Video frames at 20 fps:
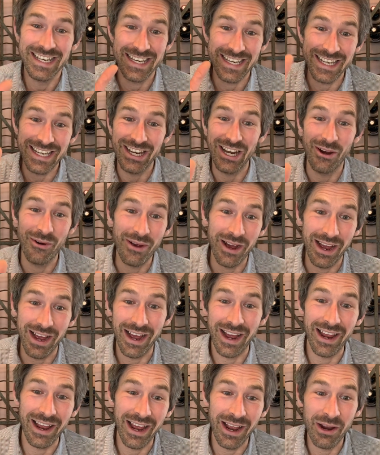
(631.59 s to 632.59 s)

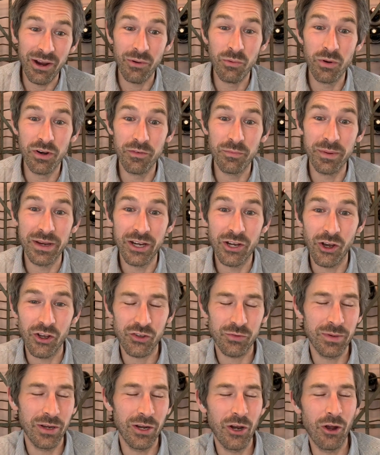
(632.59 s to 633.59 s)
I would have been
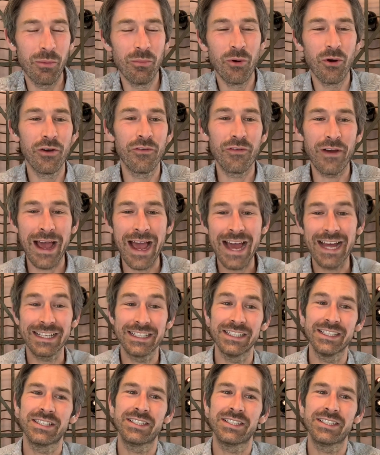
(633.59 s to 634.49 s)
cost me a lot more if I hadn't.